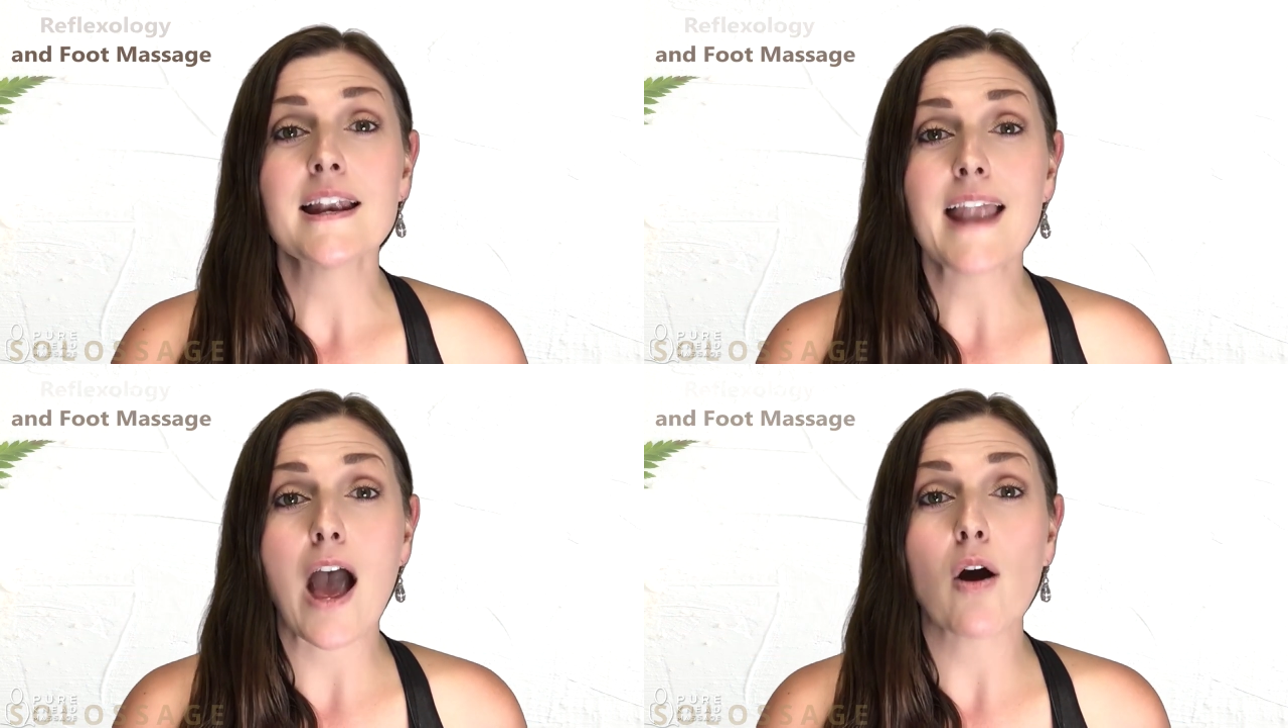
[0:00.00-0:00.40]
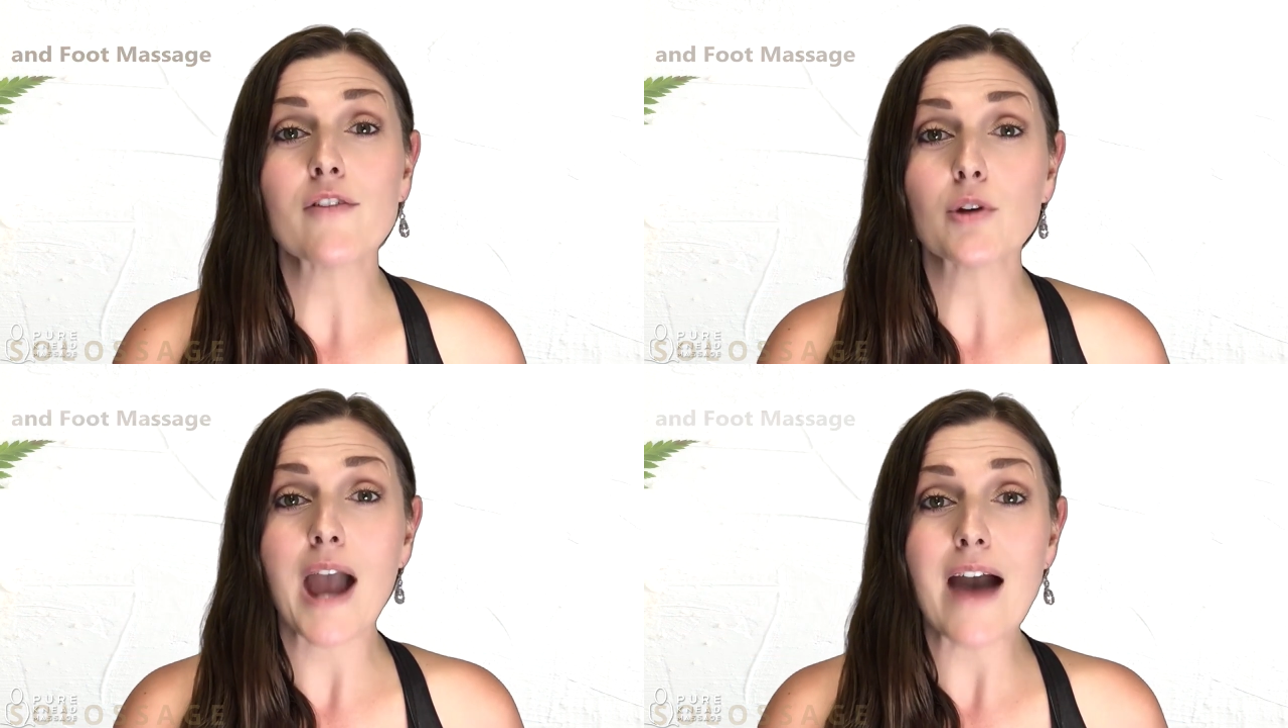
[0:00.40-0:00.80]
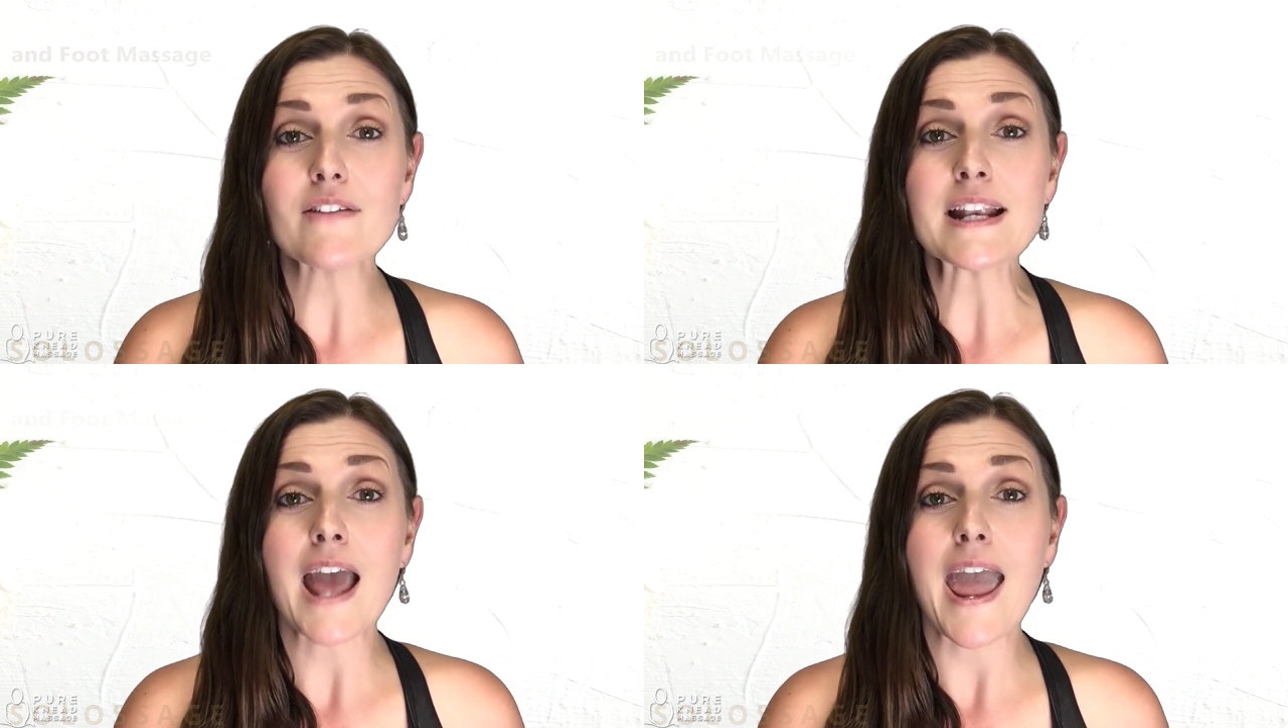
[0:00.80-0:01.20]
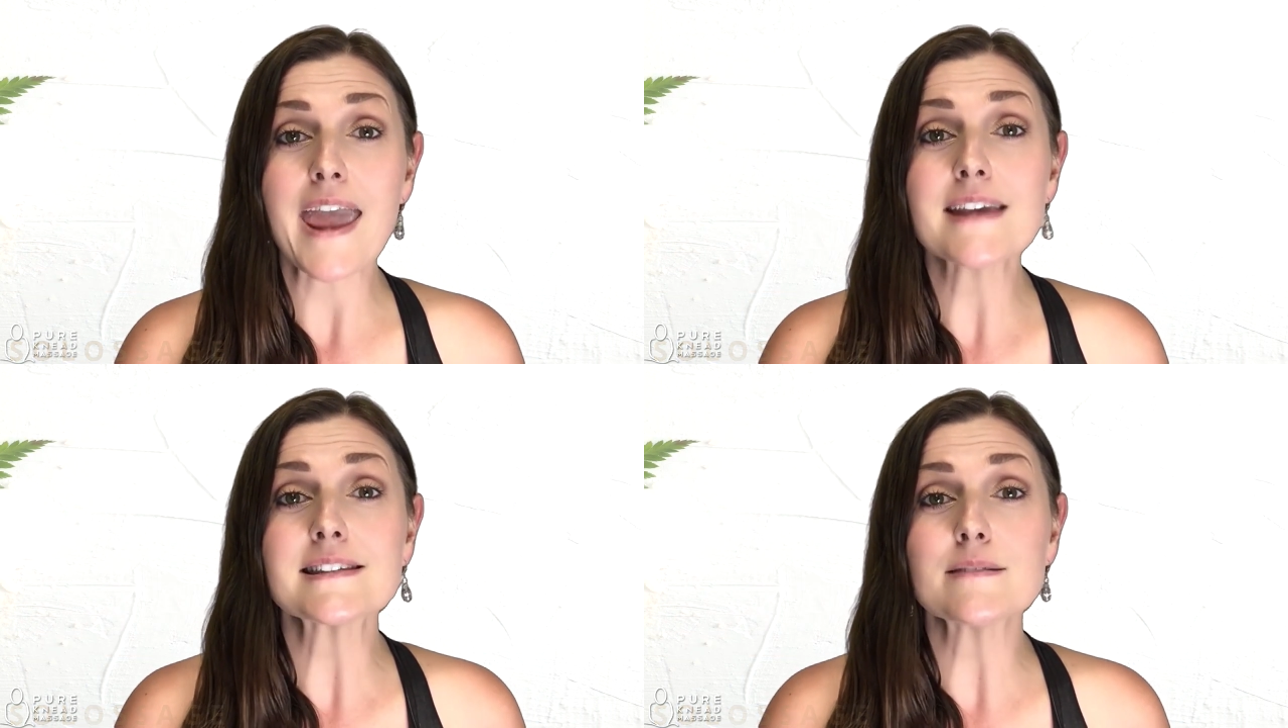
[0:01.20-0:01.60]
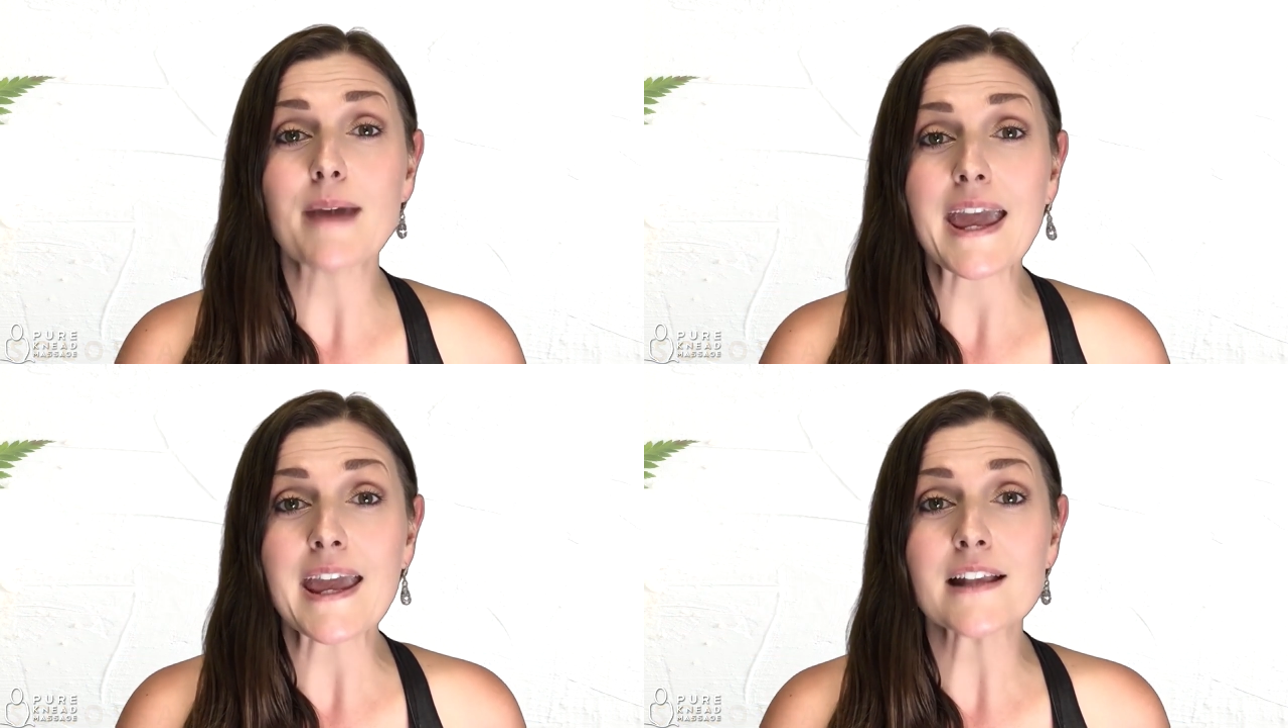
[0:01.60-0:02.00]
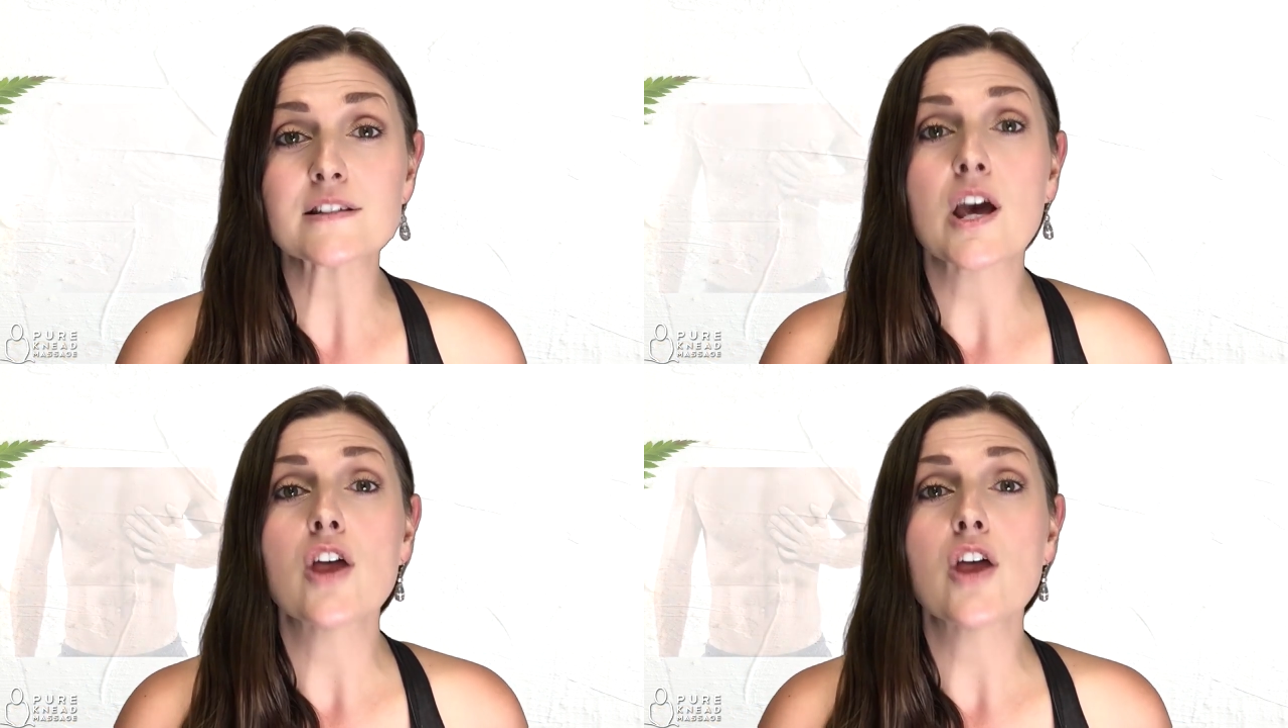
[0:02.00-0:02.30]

Now, if you're having aches and pains